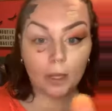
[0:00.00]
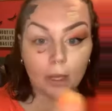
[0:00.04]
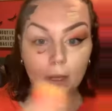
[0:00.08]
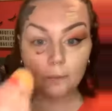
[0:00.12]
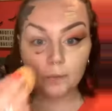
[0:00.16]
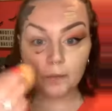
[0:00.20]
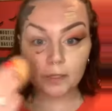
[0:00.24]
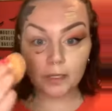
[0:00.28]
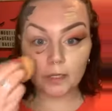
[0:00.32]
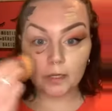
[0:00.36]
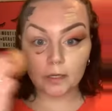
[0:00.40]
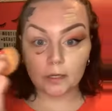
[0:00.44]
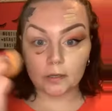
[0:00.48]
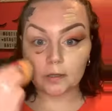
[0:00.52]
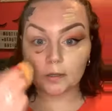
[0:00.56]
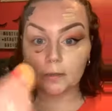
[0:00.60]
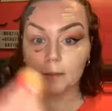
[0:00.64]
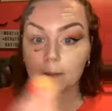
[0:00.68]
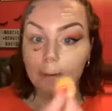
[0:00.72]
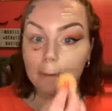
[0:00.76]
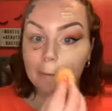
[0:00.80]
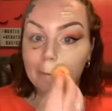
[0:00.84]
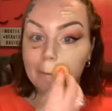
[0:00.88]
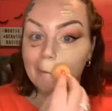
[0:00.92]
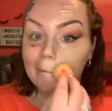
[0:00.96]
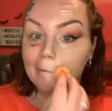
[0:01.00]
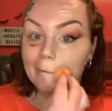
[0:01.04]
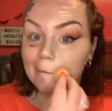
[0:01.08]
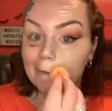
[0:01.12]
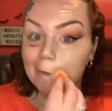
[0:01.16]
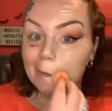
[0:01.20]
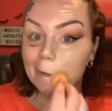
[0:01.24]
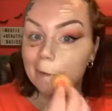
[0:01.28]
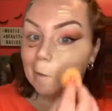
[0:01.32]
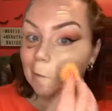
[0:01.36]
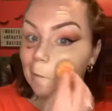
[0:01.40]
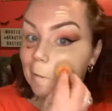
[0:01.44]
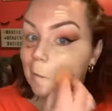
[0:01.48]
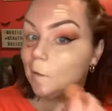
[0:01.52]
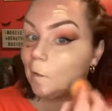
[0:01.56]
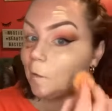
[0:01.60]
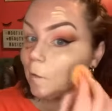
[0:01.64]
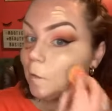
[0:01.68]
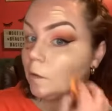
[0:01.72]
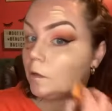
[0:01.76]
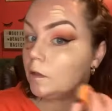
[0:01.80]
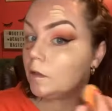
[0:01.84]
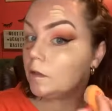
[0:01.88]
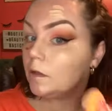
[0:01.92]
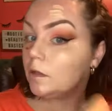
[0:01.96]
I'm eager to go over there
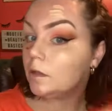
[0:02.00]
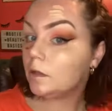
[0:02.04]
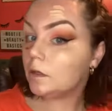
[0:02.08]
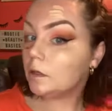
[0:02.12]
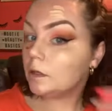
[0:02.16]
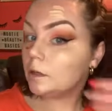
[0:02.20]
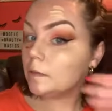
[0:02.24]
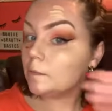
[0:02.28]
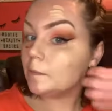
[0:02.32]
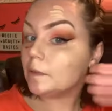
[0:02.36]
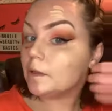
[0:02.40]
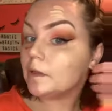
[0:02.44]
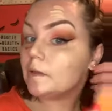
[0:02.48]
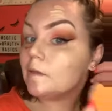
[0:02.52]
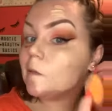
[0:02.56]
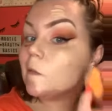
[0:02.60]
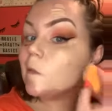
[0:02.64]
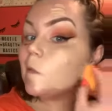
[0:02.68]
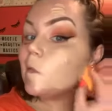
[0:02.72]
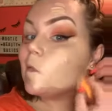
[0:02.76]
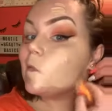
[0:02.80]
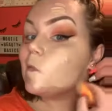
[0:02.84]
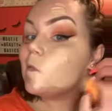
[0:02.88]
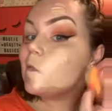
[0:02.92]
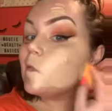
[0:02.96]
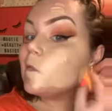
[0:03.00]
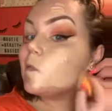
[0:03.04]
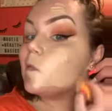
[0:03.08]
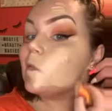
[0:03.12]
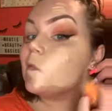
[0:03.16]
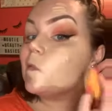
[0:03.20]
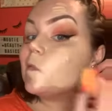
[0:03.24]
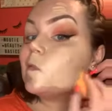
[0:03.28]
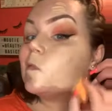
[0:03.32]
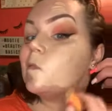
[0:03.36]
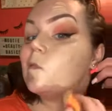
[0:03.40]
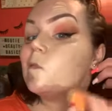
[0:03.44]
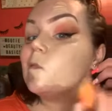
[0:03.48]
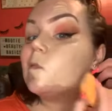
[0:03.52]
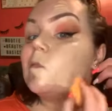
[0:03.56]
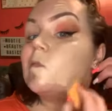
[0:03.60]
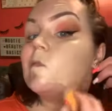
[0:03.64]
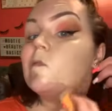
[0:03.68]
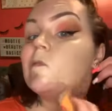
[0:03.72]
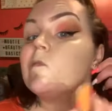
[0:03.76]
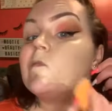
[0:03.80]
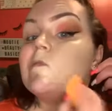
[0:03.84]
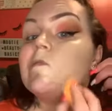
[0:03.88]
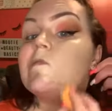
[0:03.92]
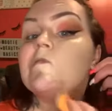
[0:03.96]
and blend that. I just need y'all to know
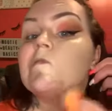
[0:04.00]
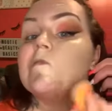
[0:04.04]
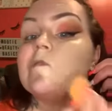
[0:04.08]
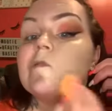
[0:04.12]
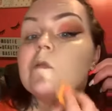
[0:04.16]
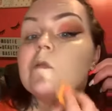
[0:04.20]
that.